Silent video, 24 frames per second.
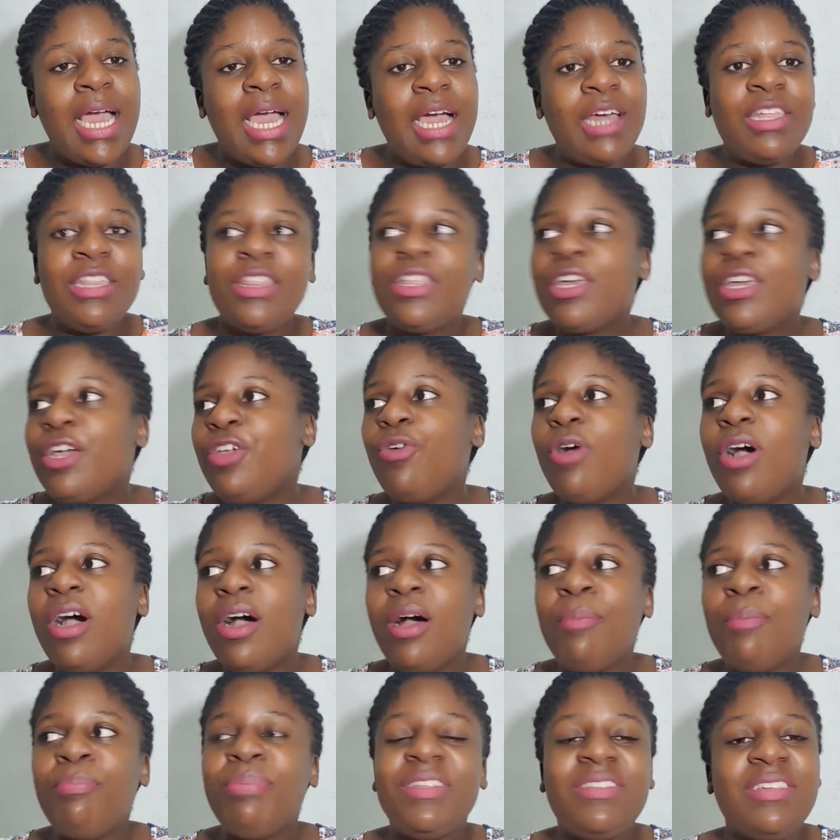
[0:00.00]
And then there you
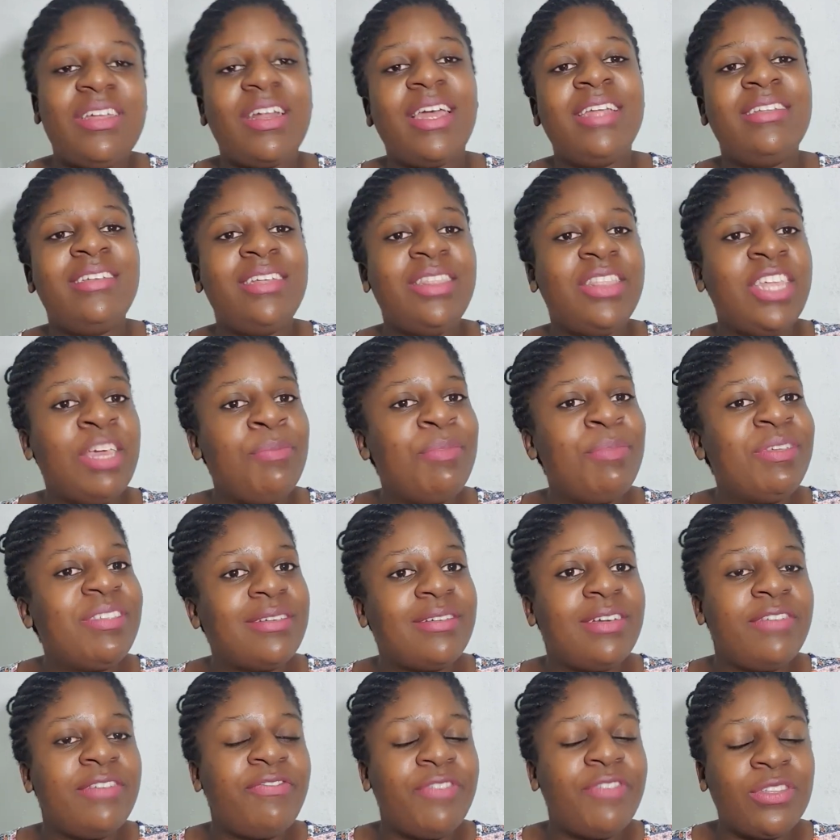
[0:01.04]
are, busy writing them as a
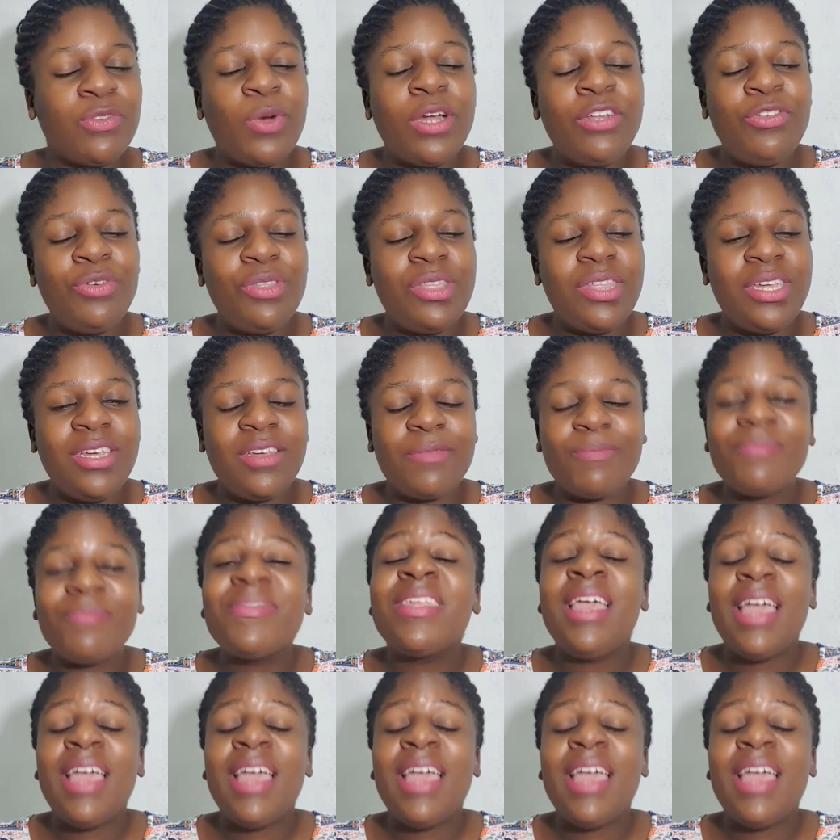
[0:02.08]
reference. What do you think?